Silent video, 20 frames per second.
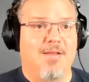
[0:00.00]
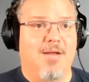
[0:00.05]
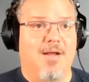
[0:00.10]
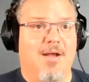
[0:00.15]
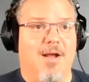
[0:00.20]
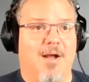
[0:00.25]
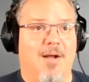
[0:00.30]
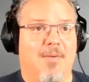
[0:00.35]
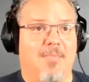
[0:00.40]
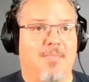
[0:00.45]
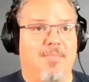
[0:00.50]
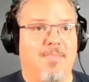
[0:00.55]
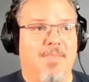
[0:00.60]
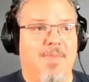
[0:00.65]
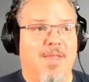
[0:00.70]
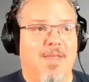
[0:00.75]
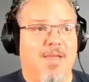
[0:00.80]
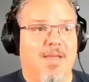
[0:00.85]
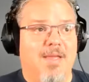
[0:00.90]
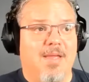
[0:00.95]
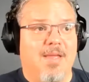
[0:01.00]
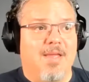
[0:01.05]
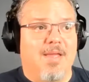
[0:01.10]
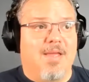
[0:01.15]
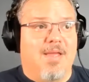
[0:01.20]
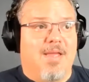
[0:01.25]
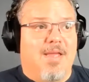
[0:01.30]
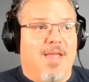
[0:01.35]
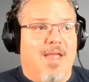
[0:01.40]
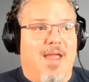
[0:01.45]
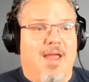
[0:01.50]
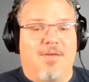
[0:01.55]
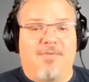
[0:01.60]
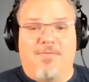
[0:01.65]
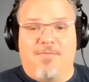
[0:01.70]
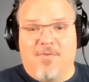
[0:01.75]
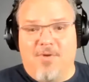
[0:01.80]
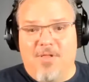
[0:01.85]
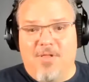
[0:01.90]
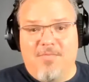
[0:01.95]

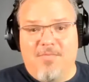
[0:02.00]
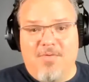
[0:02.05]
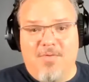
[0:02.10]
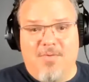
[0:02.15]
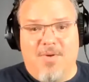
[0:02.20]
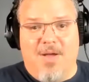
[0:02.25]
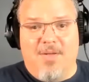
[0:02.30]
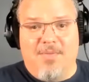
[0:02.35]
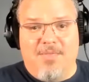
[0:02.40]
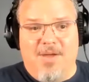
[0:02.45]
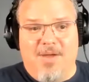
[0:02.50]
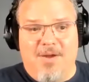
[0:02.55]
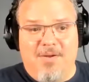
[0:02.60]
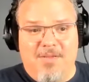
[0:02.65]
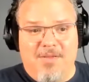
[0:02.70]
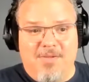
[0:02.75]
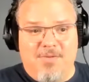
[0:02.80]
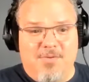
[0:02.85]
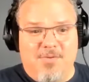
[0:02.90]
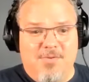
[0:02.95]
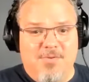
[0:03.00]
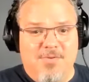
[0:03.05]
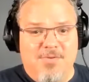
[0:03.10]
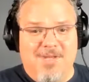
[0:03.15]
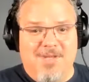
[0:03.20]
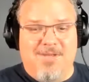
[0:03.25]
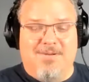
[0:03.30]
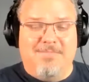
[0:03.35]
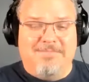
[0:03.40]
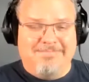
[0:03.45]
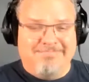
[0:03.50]
And for all of you out there that tuned in,